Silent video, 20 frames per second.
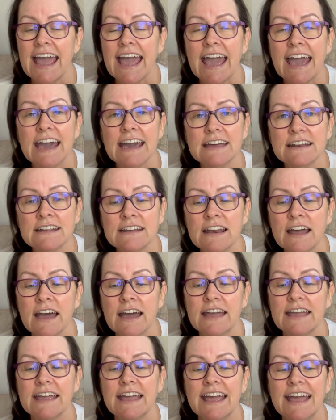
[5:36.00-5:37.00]

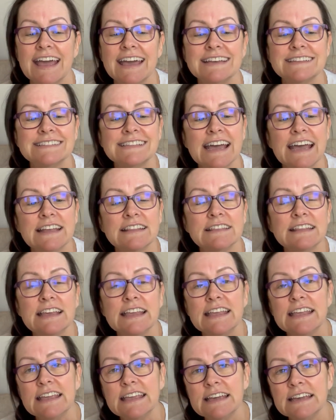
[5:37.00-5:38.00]
Adonai has had the
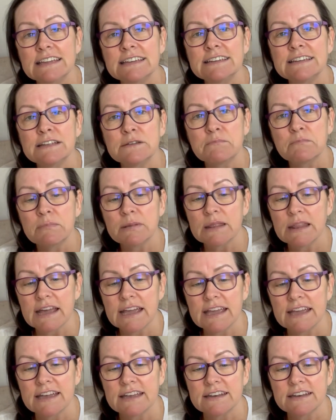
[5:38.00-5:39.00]
end
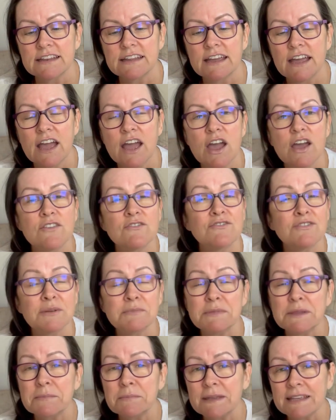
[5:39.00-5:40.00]
planned
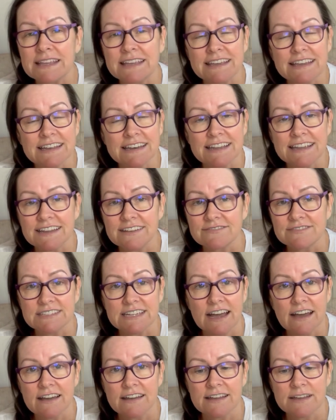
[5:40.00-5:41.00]
from the beginning of
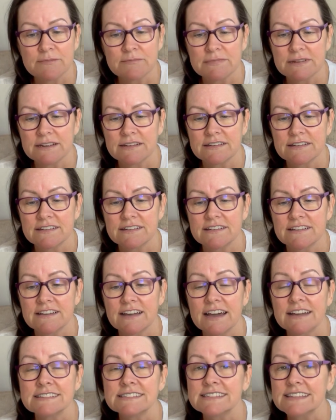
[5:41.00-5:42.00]
time.
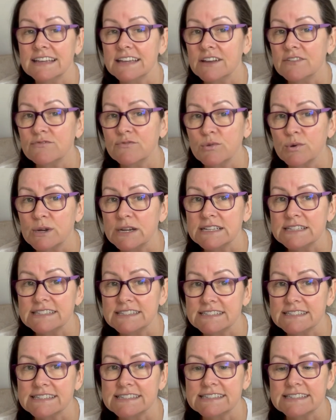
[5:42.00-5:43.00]
Isaiah
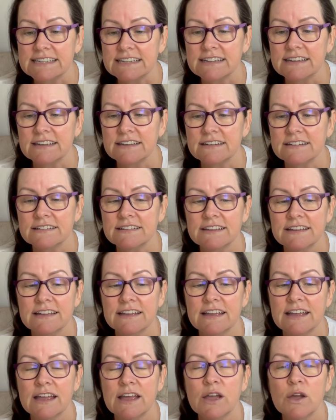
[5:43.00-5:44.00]
46:10.
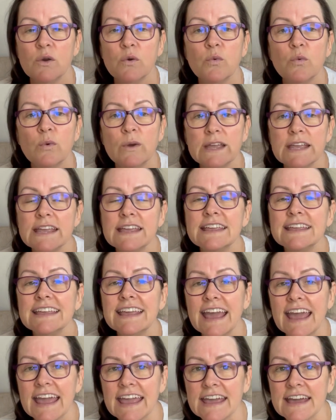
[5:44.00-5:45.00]
We
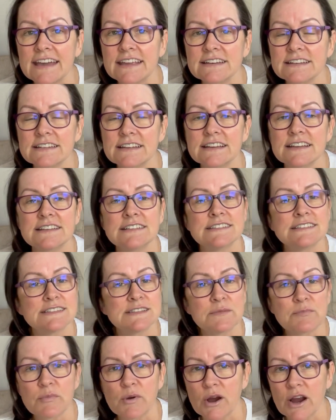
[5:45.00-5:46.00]
can't
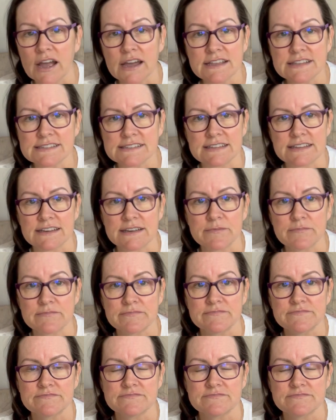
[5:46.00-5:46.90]
surprise him.